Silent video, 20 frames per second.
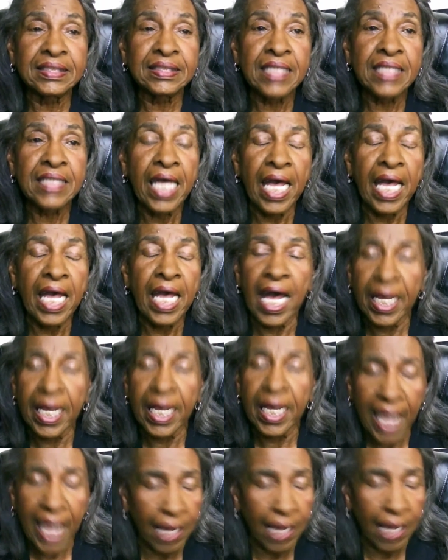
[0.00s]
And I
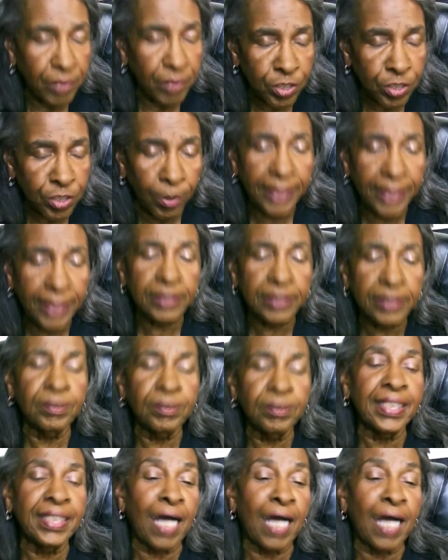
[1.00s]
was going to
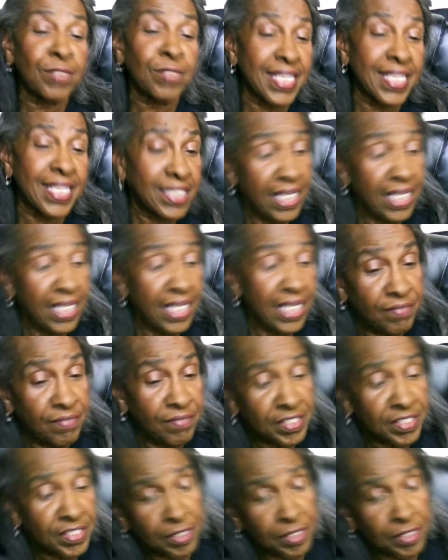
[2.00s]
announce at the end of the
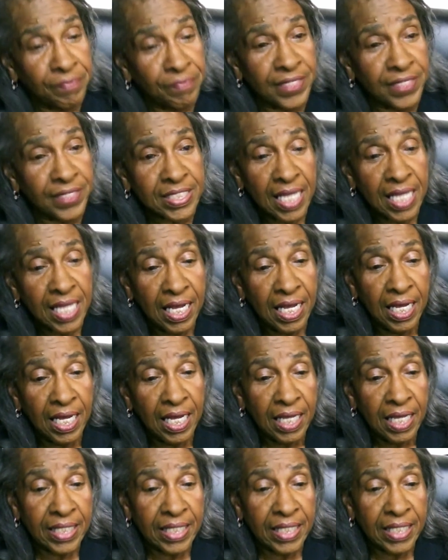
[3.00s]
service
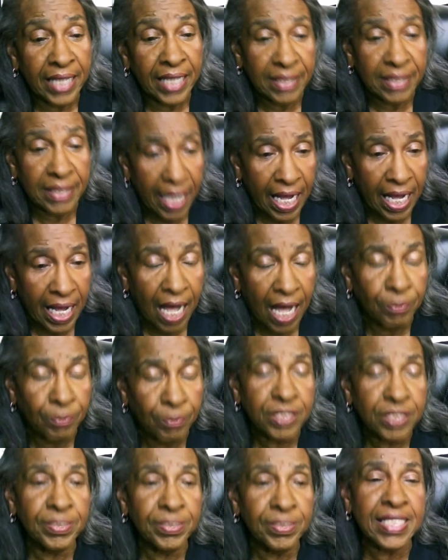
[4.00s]
that I was
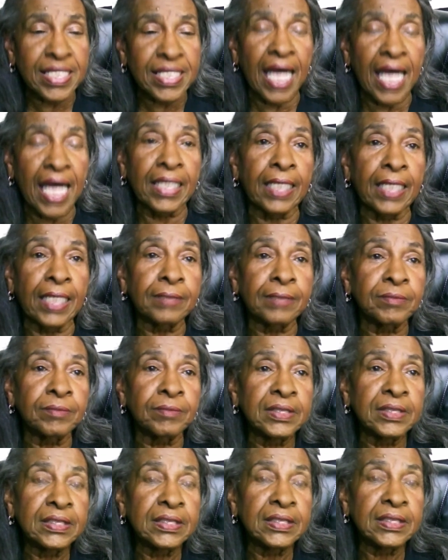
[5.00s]
resigning.
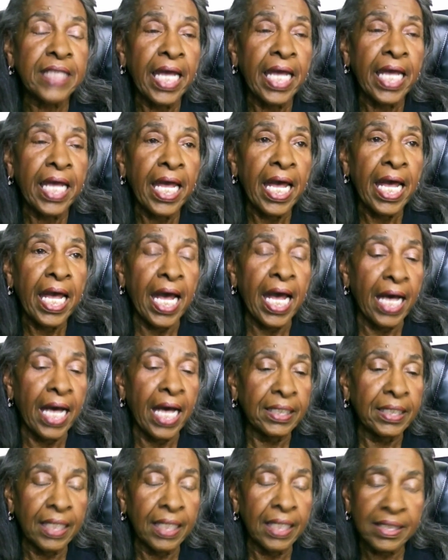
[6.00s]
And
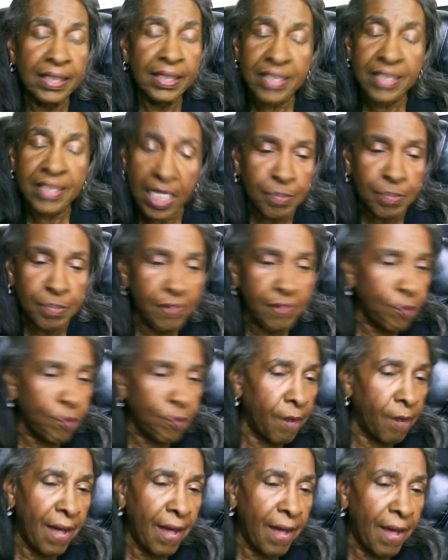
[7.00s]
just before my
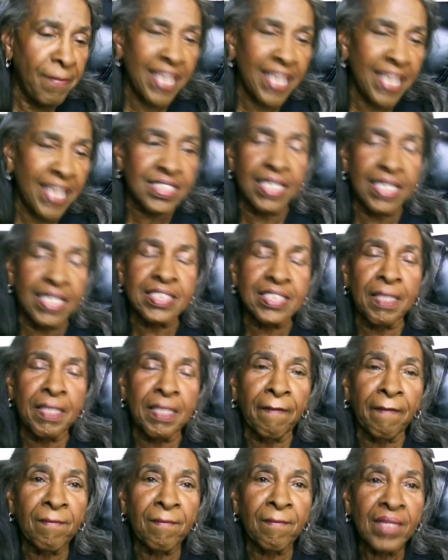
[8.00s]
message,
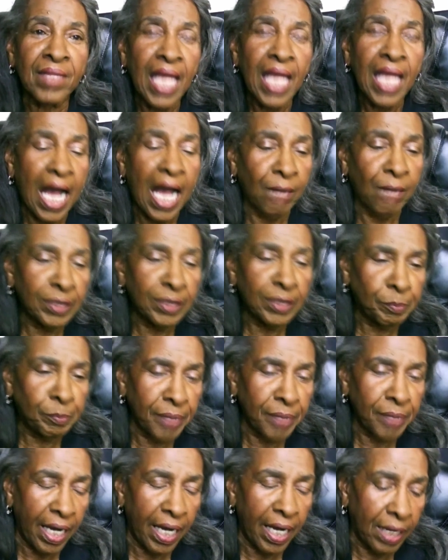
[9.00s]
I was
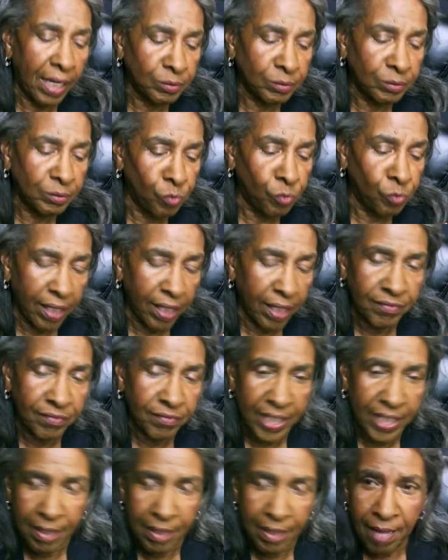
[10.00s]
one of the
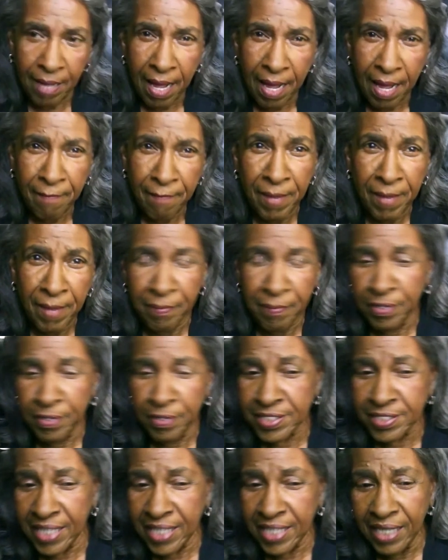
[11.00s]
members
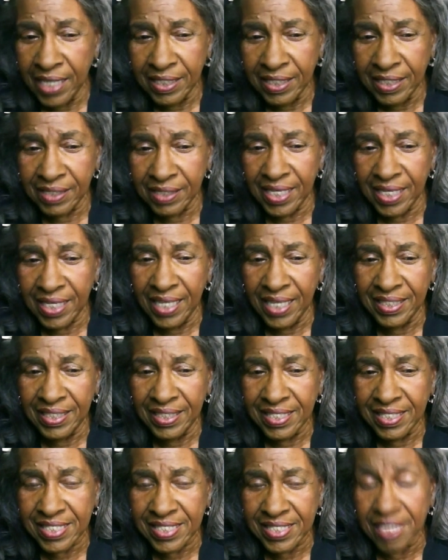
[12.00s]
in the
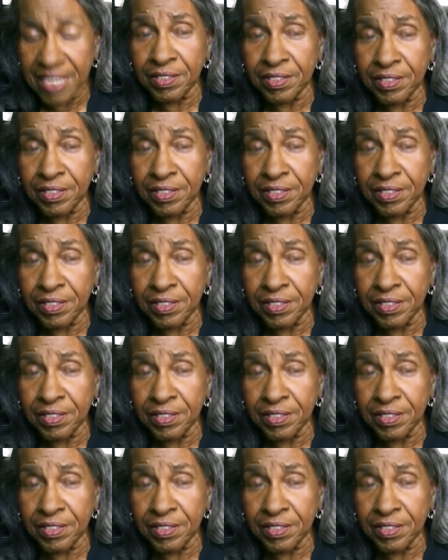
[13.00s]
center